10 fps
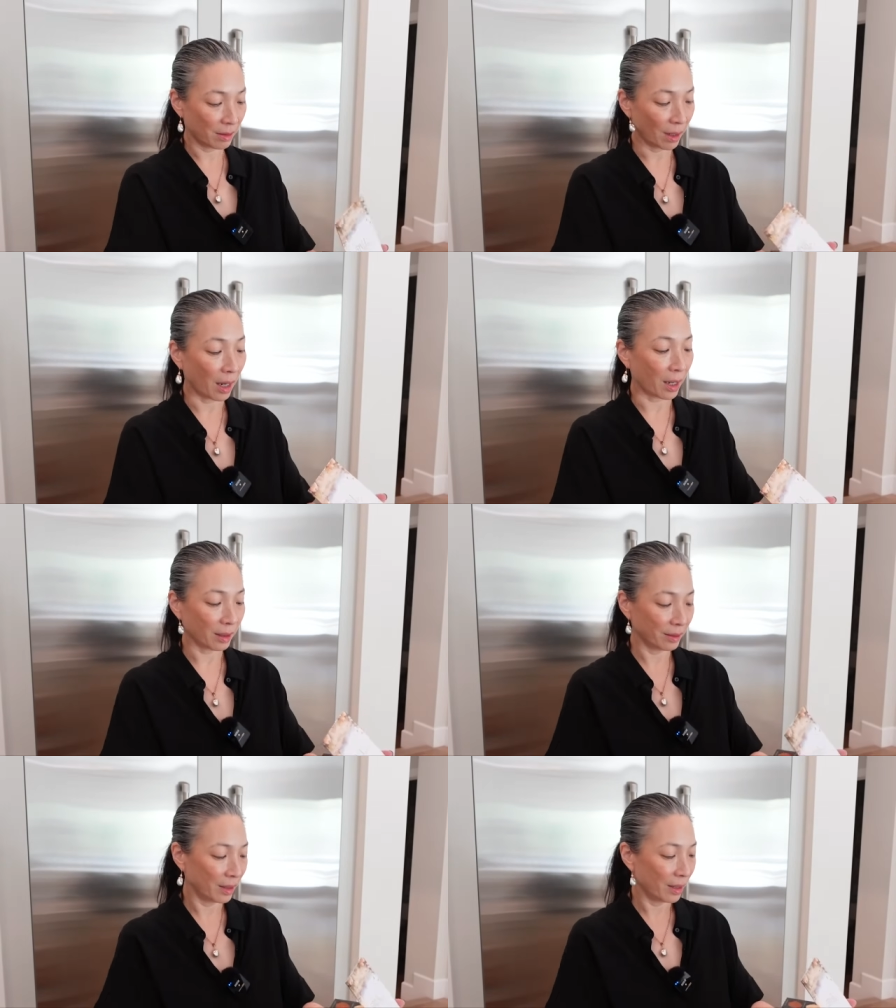Ah,
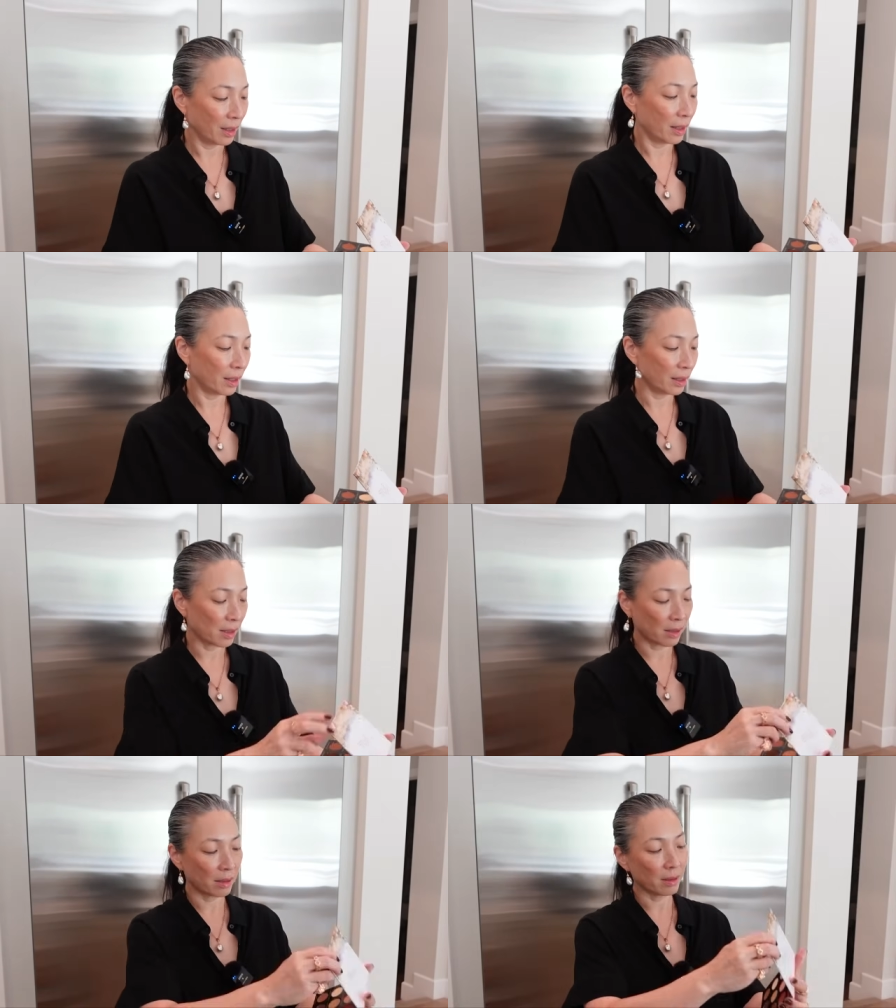and
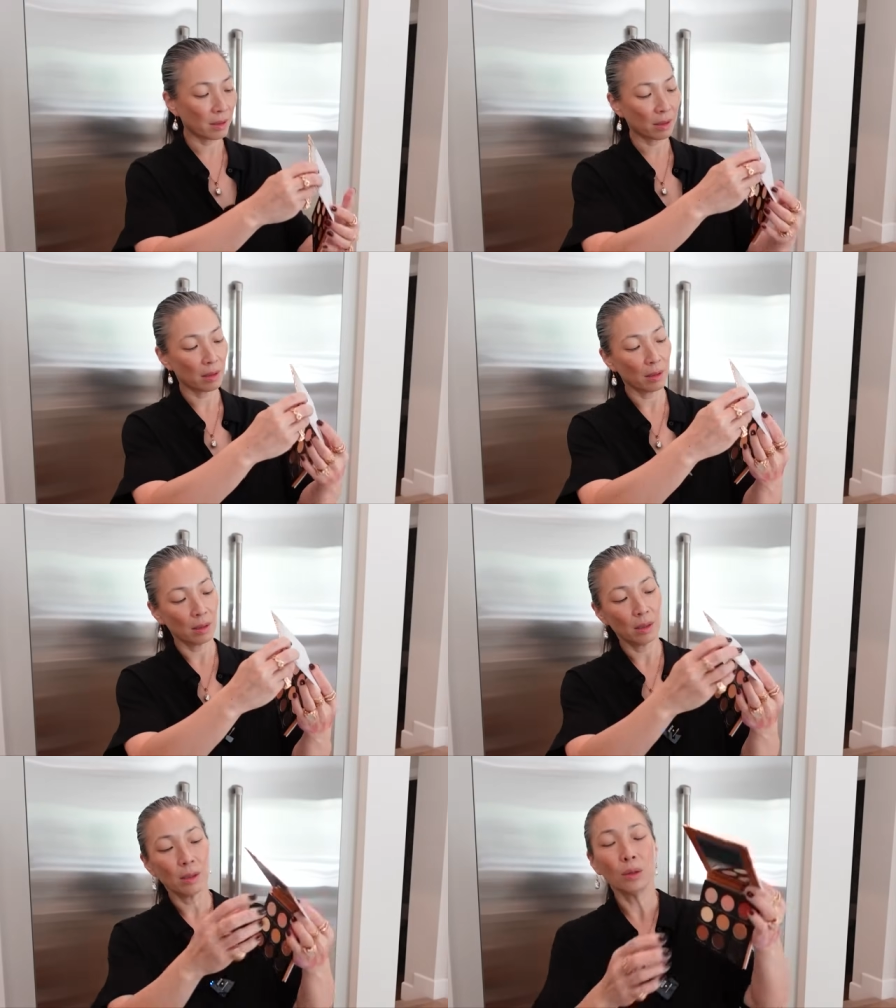this is
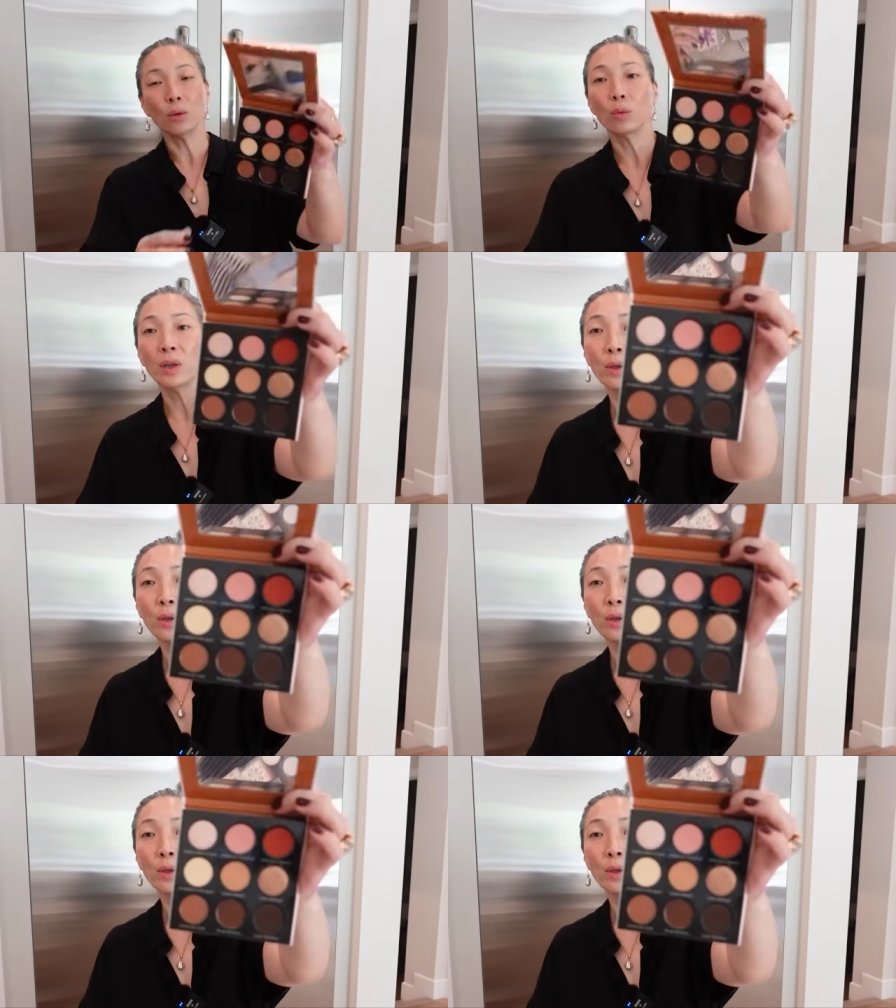what